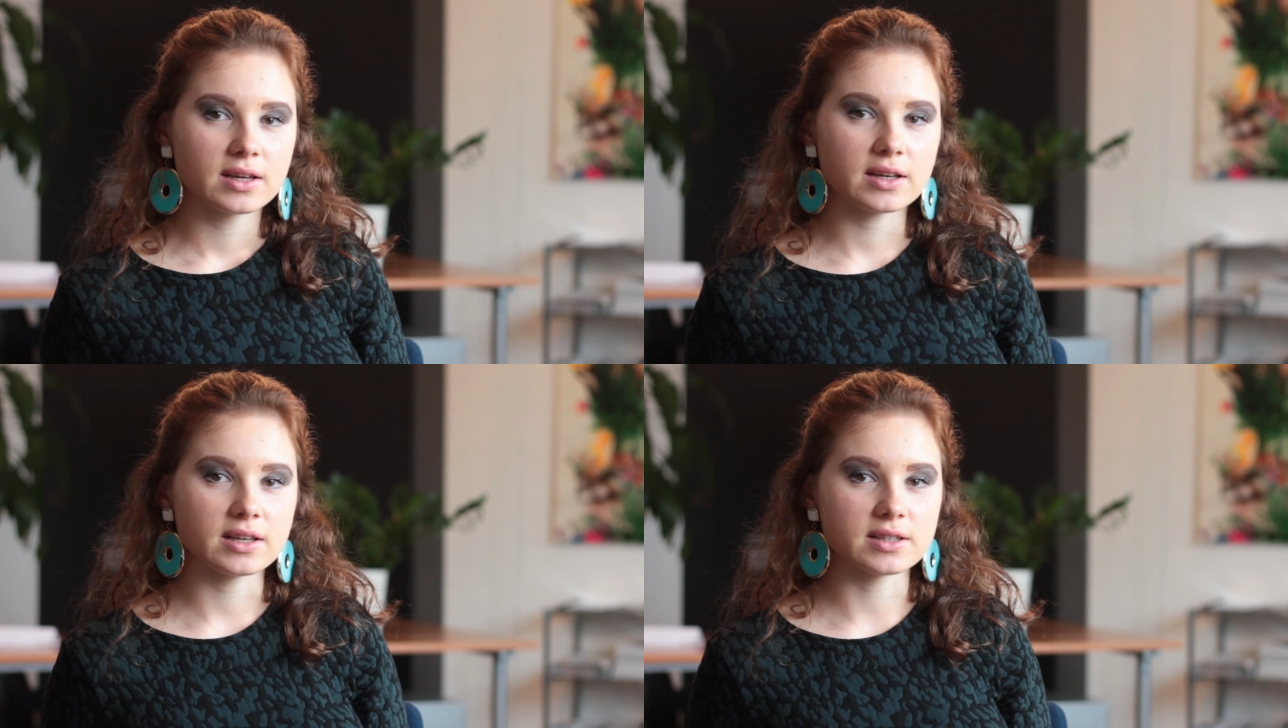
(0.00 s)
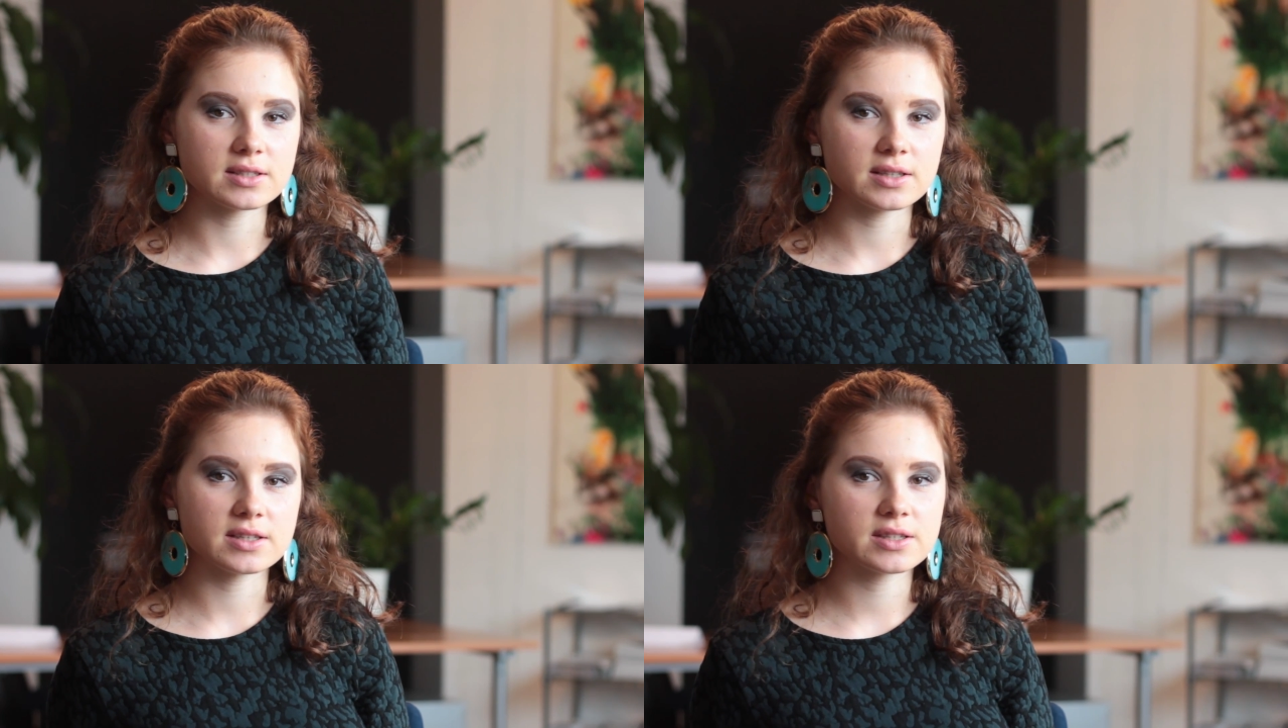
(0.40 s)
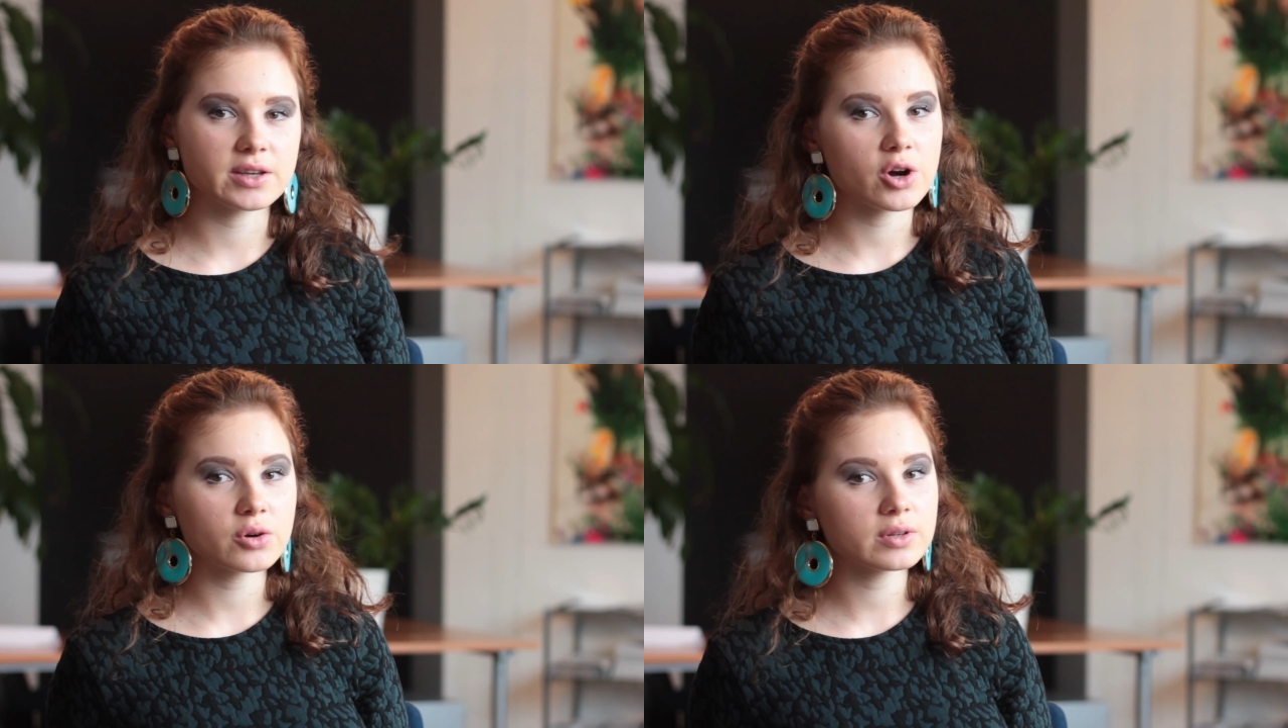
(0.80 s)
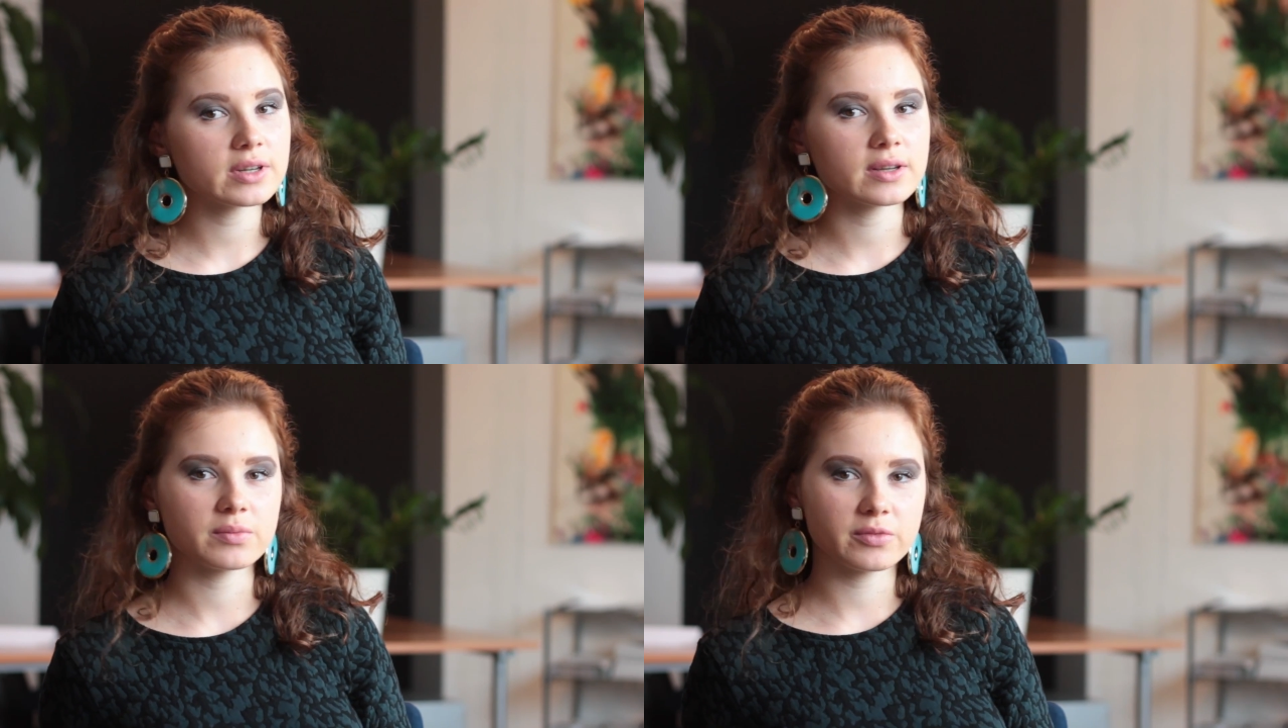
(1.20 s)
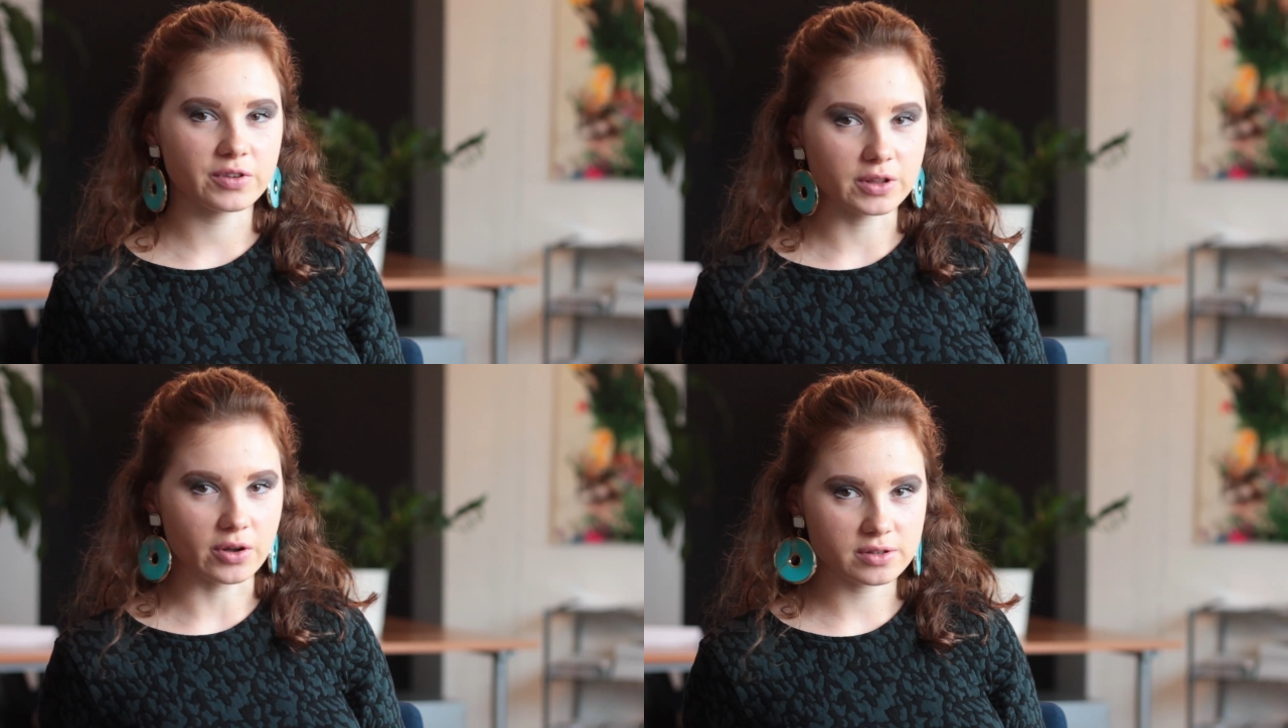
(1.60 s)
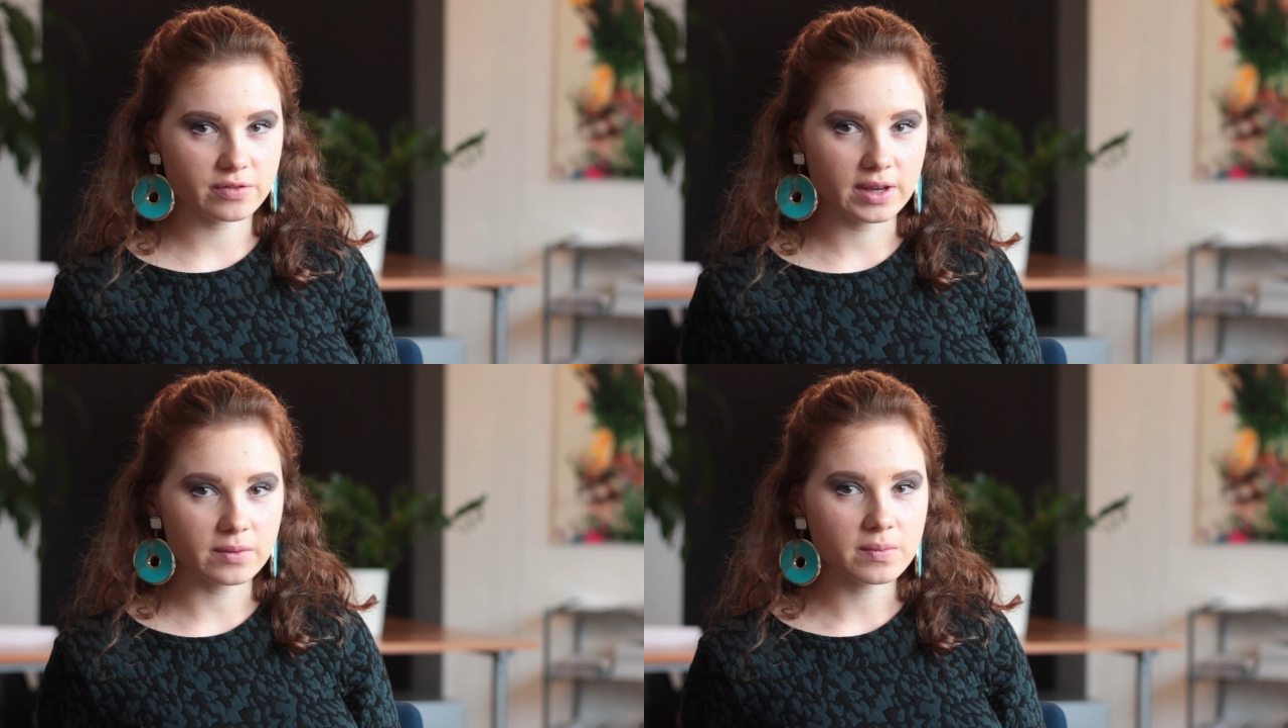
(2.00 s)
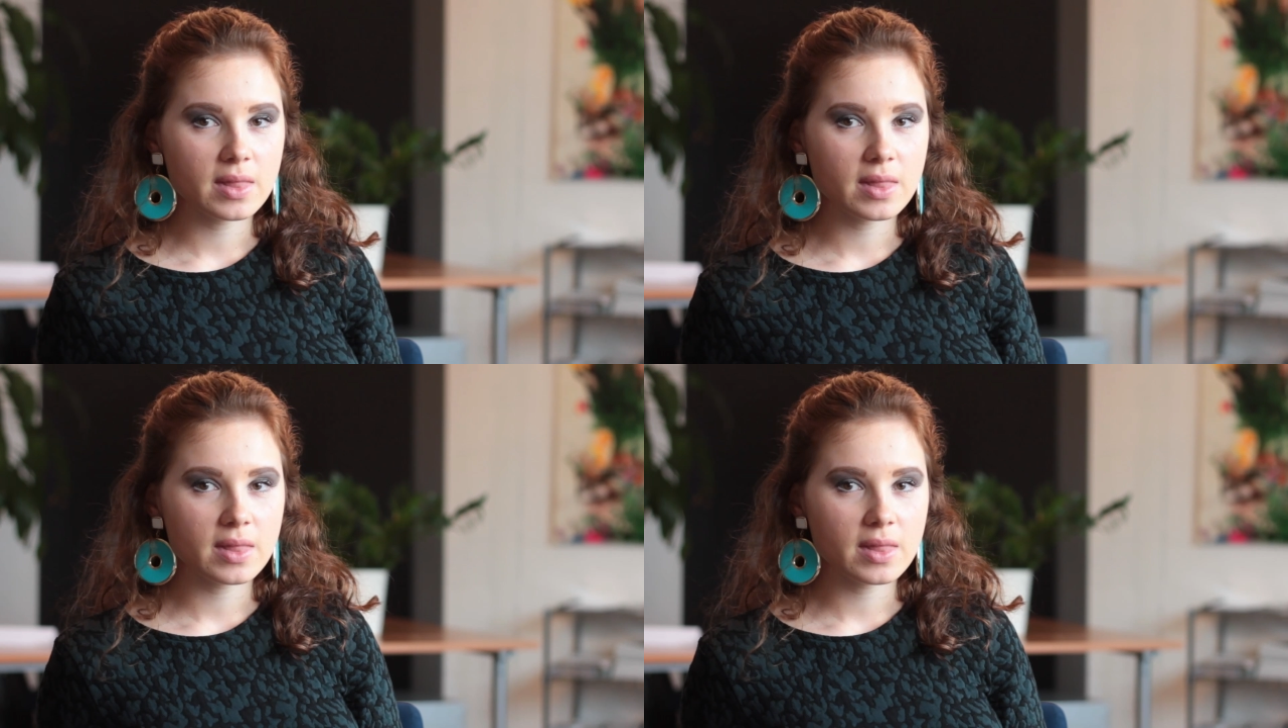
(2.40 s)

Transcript: is its own philosophy